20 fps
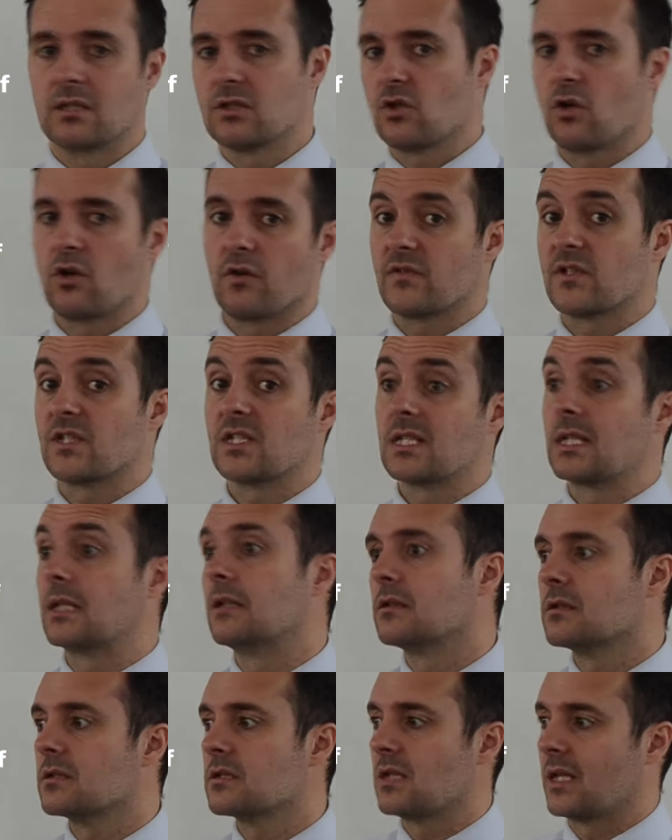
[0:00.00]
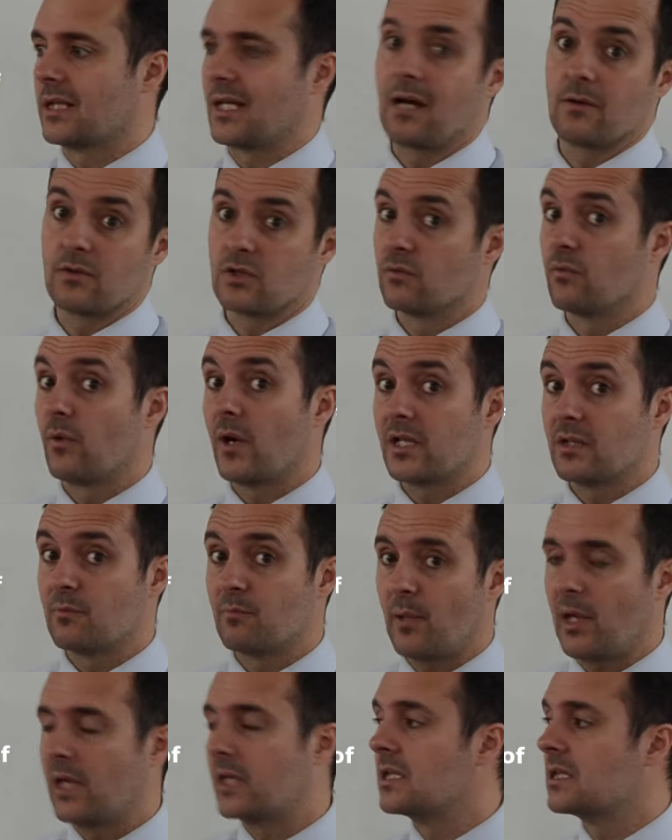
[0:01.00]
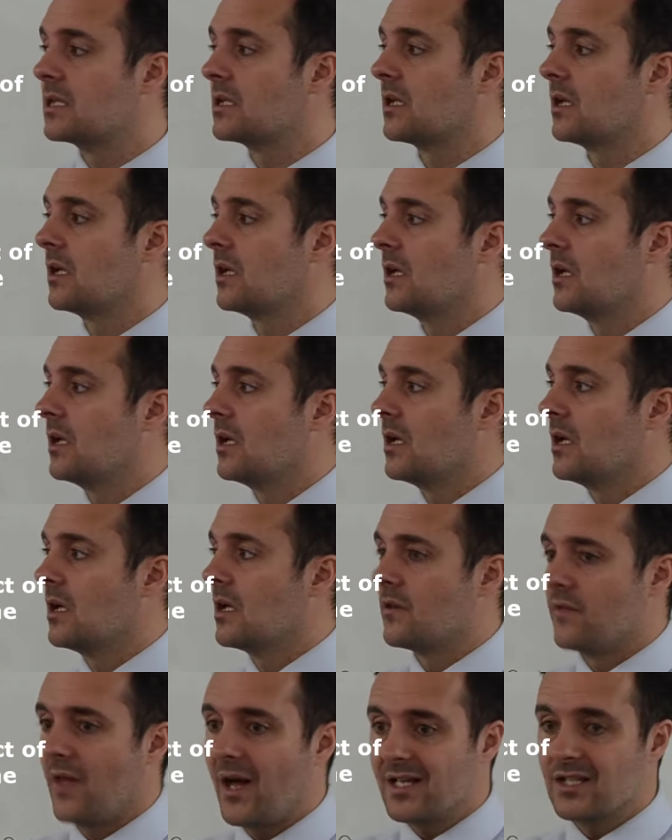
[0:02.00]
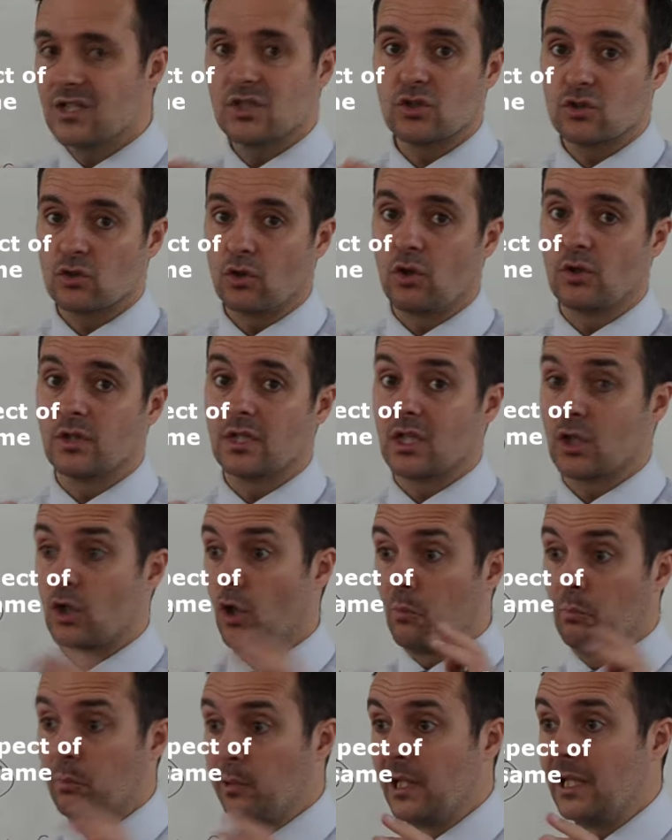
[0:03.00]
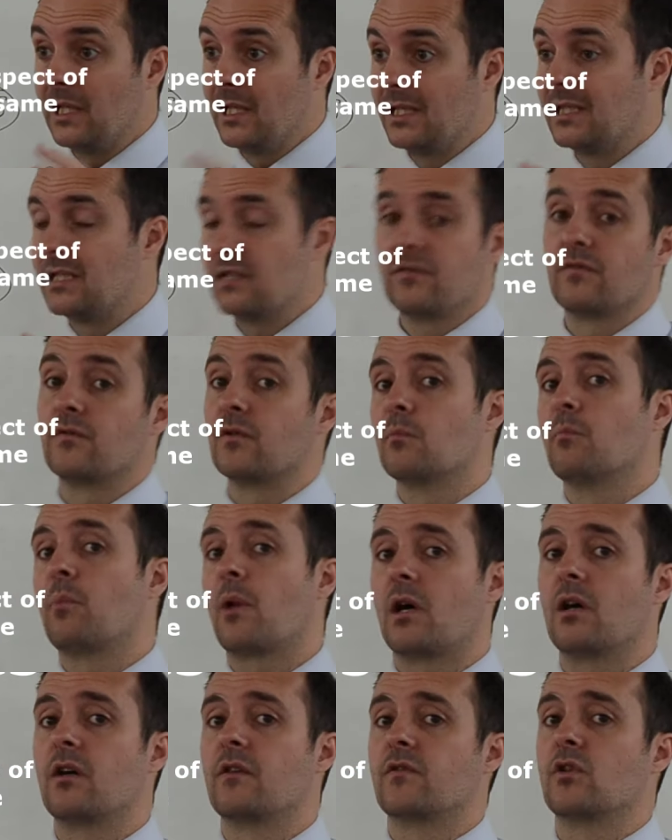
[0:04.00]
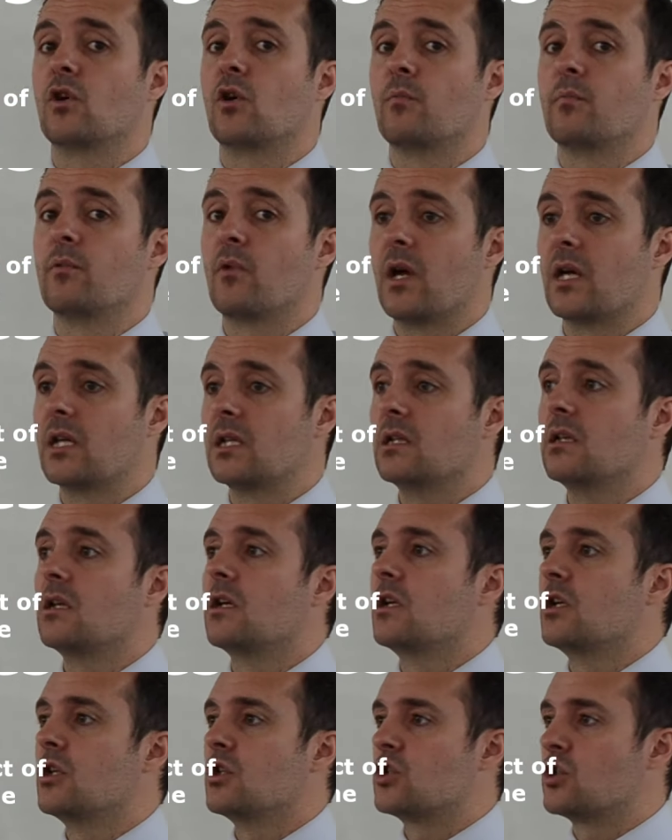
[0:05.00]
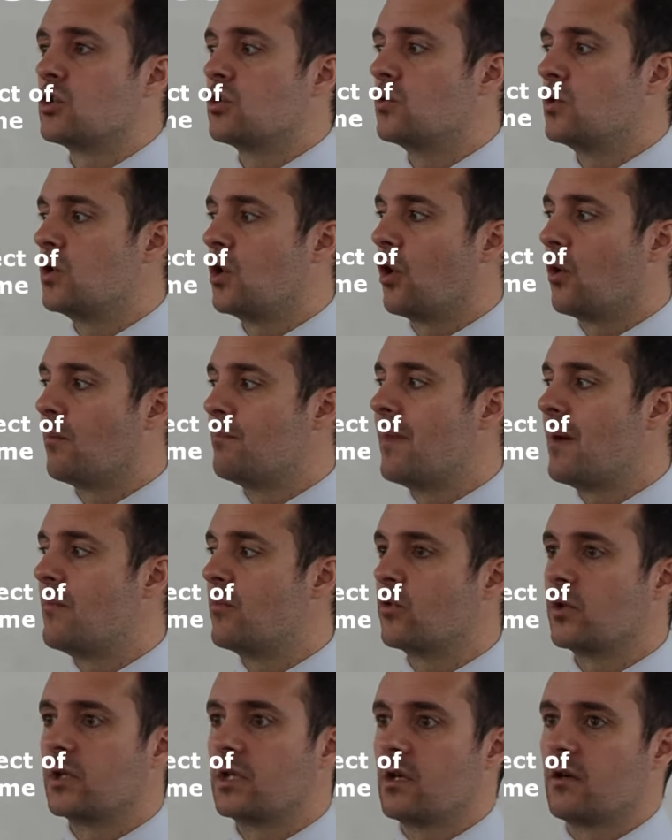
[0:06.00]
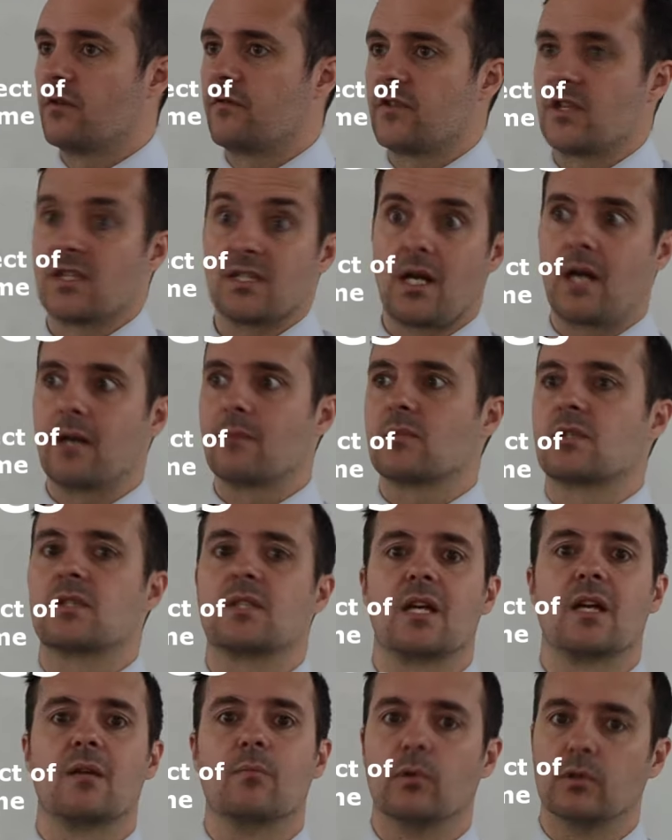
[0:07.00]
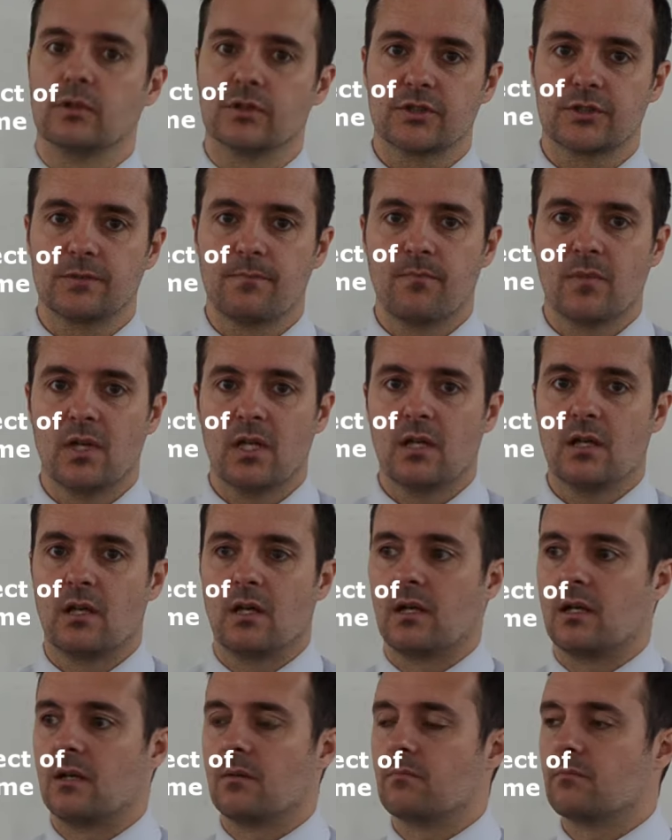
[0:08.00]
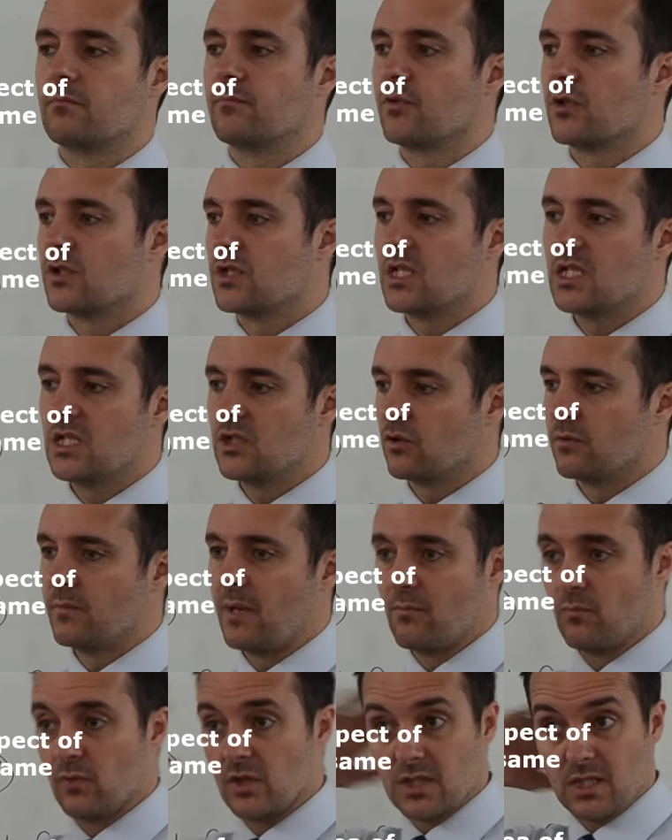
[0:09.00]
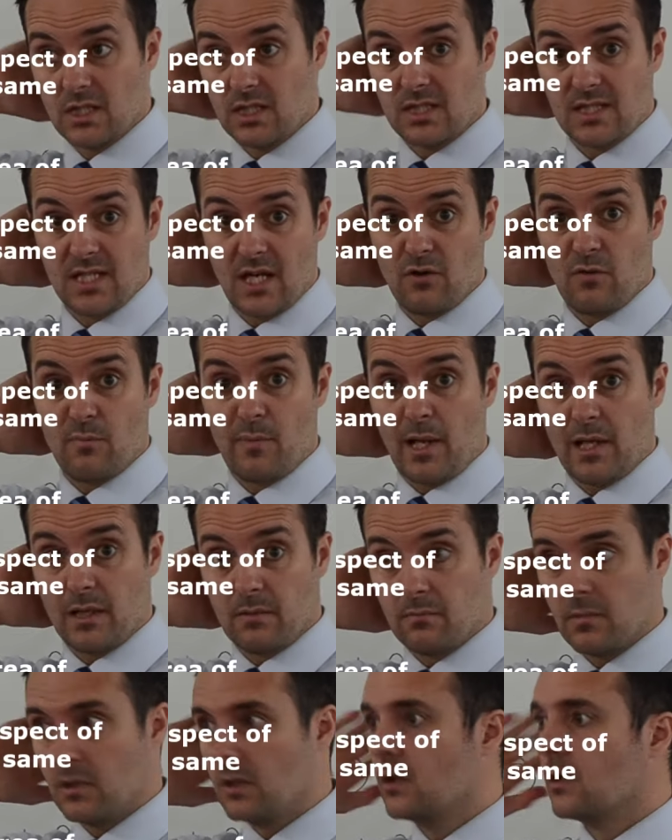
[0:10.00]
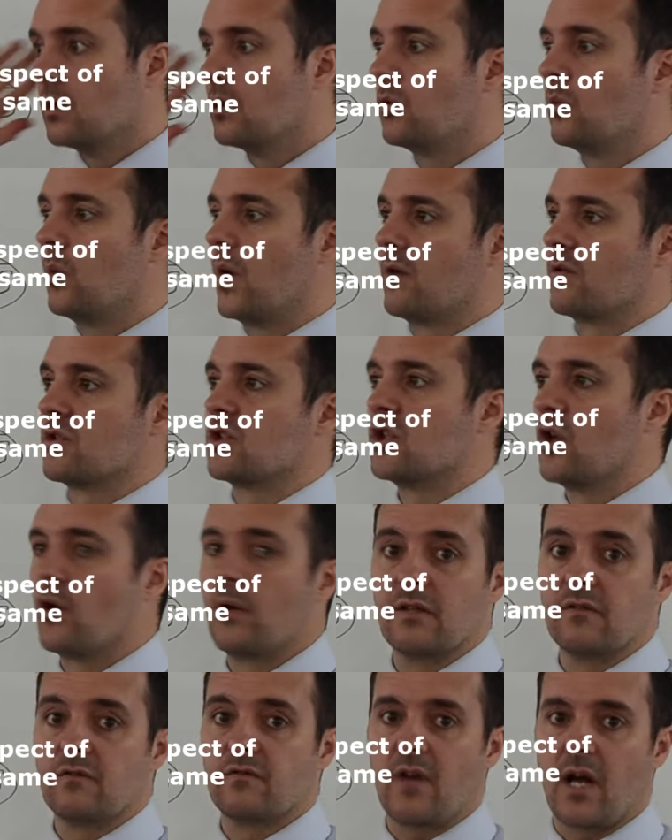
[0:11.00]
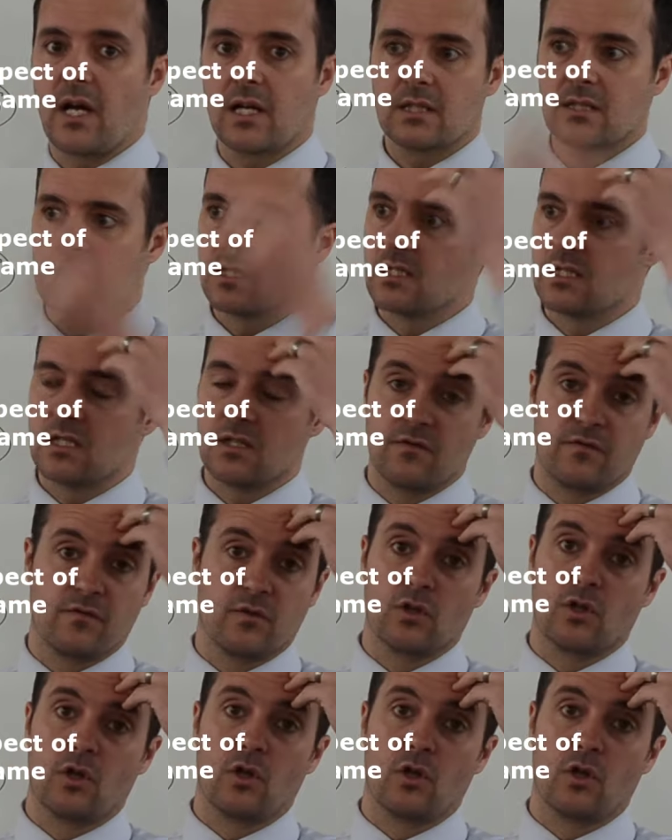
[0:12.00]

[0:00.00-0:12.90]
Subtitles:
sort of skills, like how to ride a bike, that is stored in a completely different part of your brain to your memory of the times tables. Procedural memory is in your cerebellum, whereas knowing facts is in your frontal